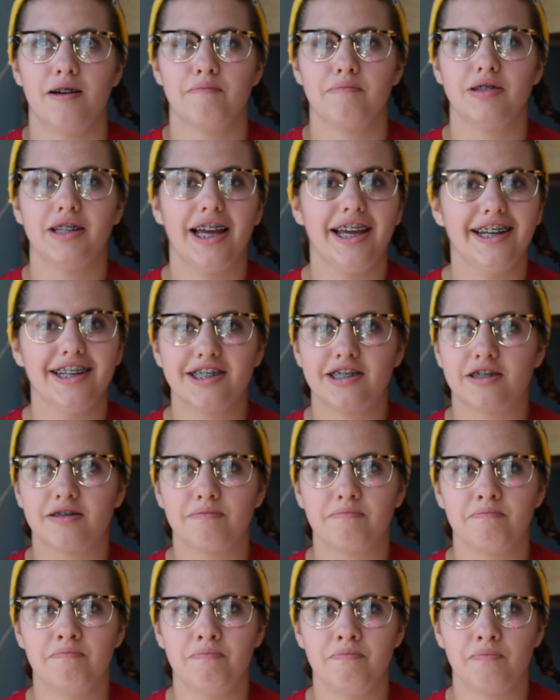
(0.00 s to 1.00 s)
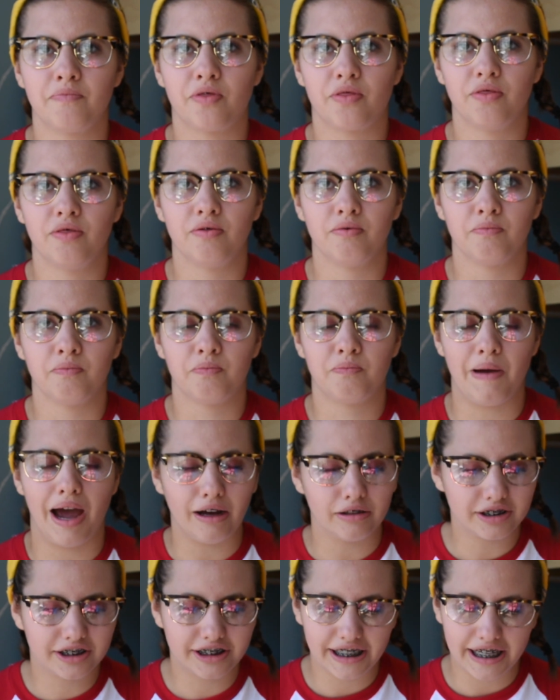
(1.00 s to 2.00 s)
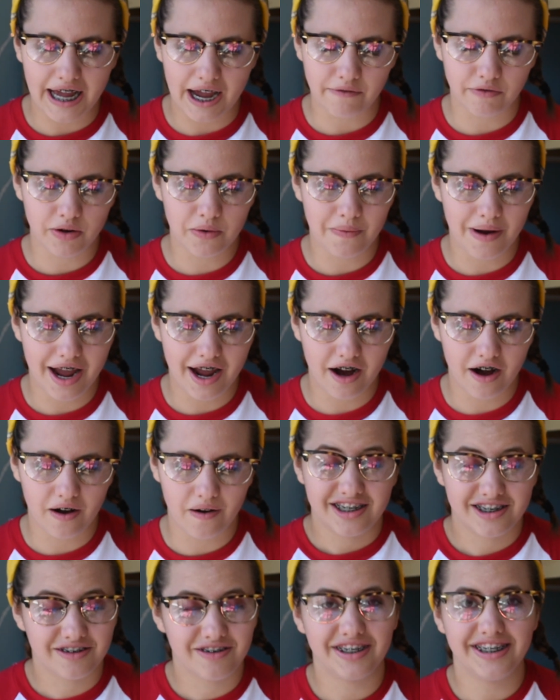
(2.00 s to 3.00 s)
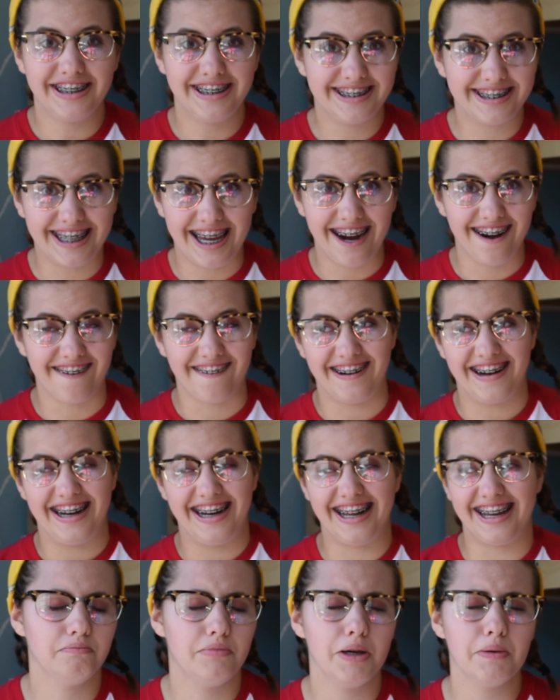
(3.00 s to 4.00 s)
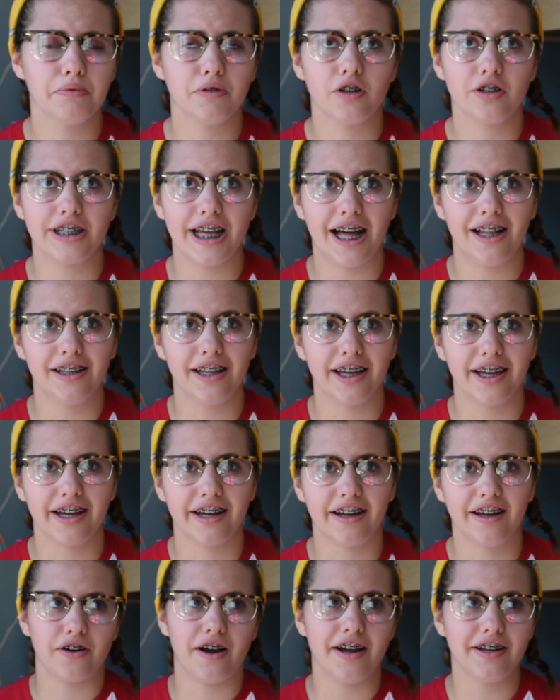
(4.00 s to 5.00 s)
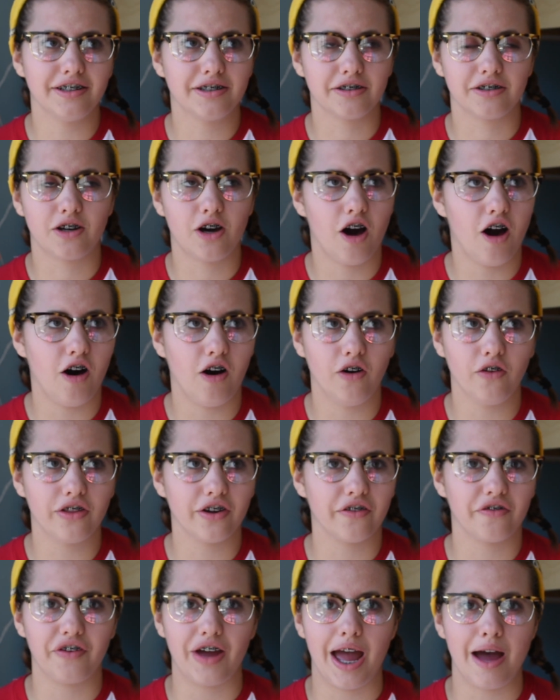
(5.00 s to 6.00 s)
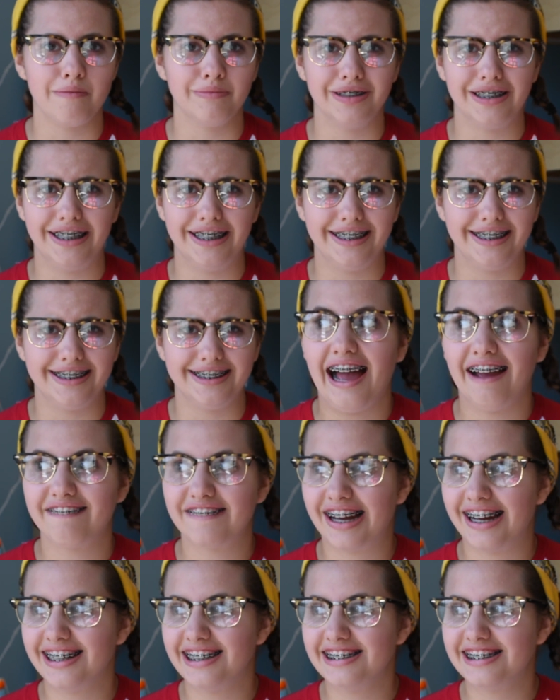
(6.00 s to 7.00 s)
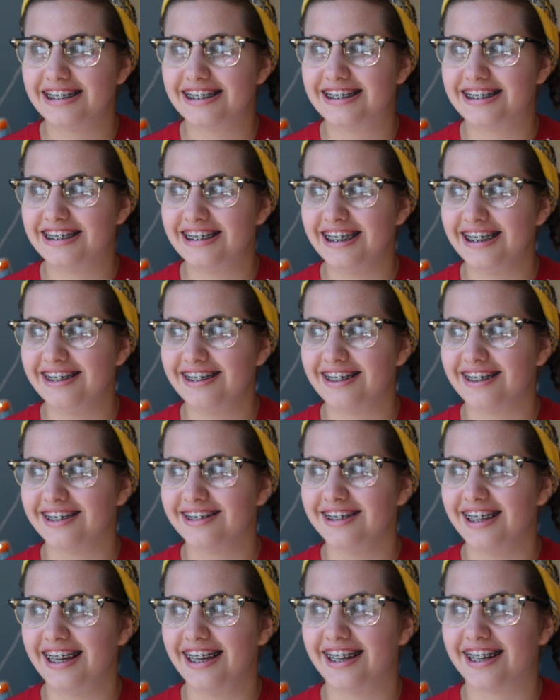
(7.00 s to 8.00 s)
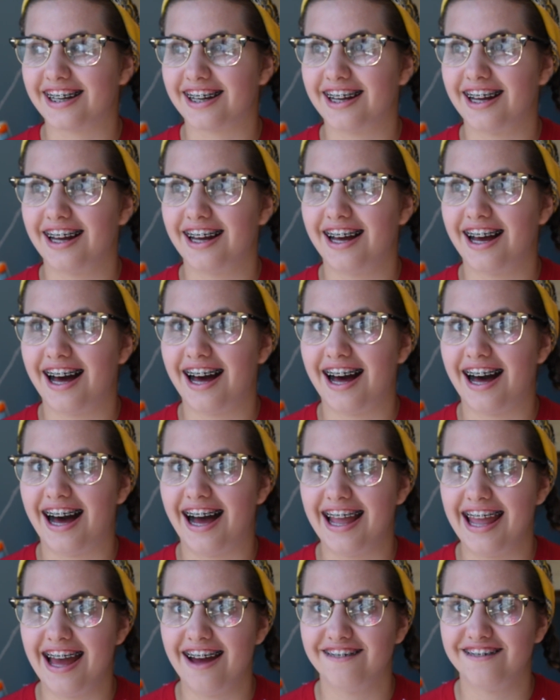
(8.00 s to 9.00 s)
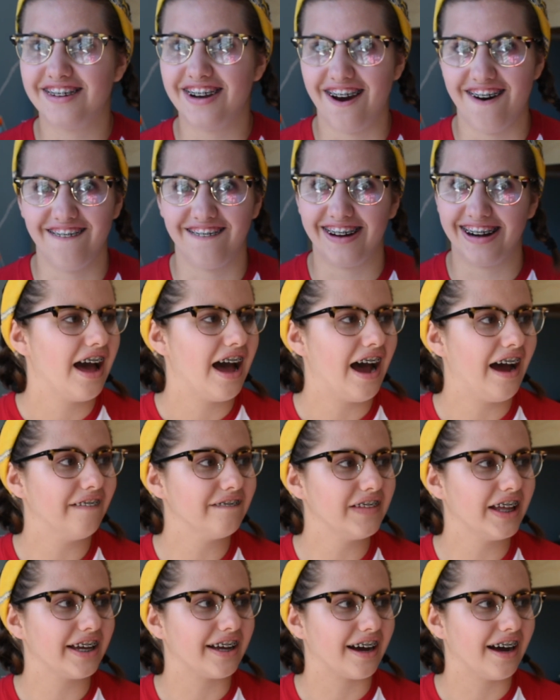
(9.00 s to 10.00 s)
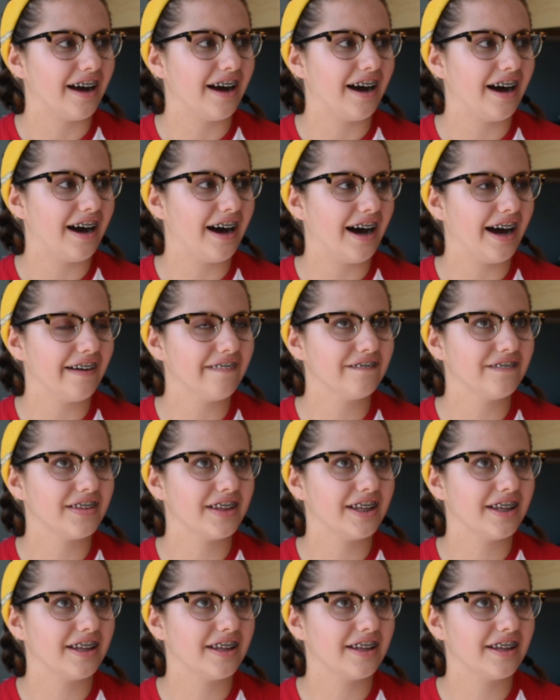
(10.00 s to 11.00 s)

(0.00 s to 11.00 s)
plane is bouncing everywhere. It's really scary. People are yelling, trying to call their family. I'm kind of just sitting there like, I have no one. I'm